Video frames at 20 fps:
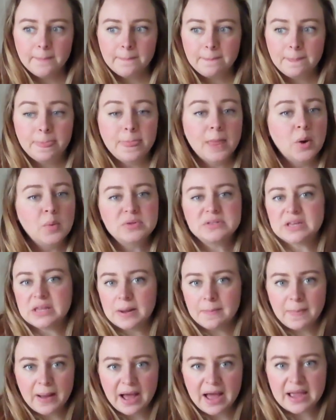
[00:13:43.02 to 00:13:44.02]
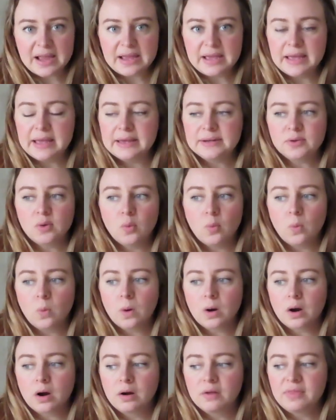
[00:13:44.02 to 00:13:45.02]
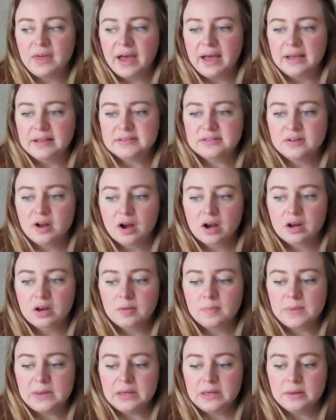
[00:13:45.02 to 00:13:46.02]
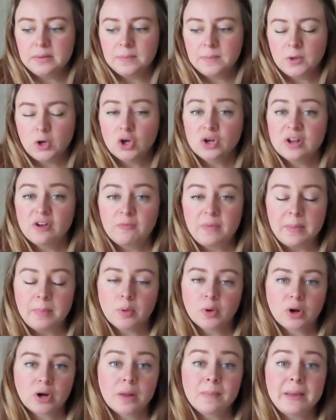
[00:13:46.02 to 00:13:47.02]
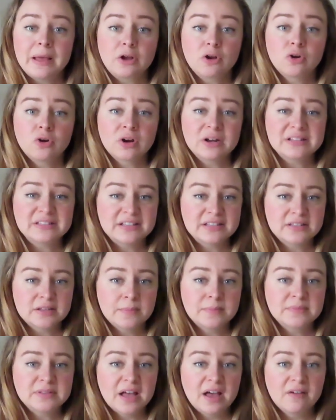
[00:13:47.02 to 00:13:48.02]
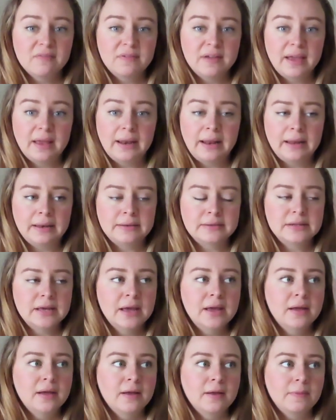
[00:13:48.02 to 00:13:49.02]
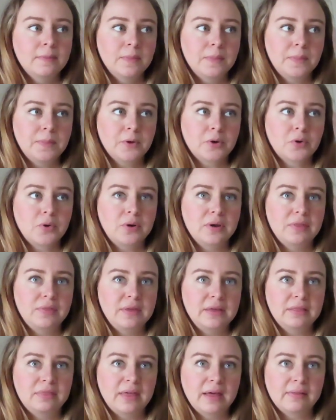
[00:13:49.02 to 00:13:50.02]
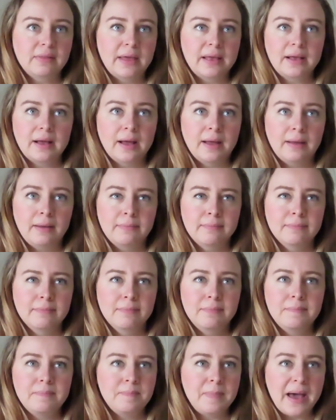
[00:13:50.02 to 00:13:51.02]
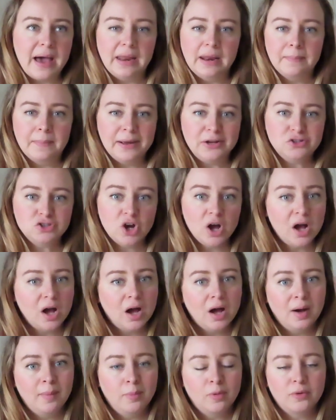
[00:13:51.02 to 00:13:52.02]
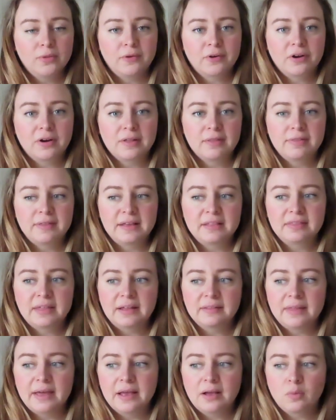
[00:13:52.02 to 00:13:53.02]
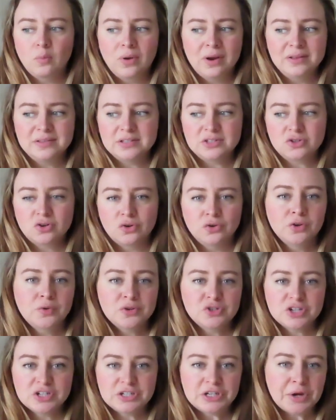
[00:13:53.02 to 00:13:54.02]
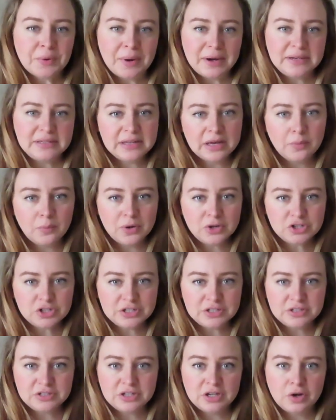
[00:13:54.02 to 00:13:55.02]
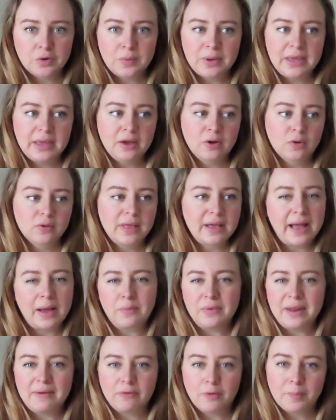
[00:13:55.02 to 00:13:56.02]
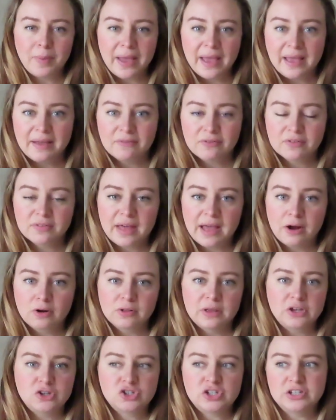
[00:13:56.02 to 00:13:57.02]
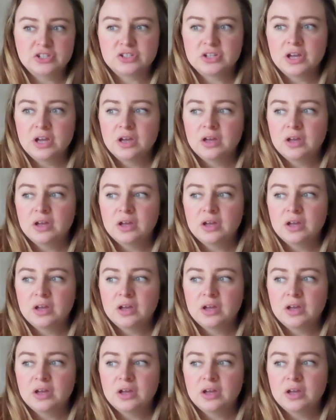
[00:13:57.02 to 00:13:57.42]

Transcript: no one's gonna buy it, or that it's not gonna be good enough. People are gonna make criticisms of it, and they're going to think that like I'm bad at my job, or they're gonna think that like, what is this girl doing? She has no idea what she's doing, or like I would never pay for that, or like she's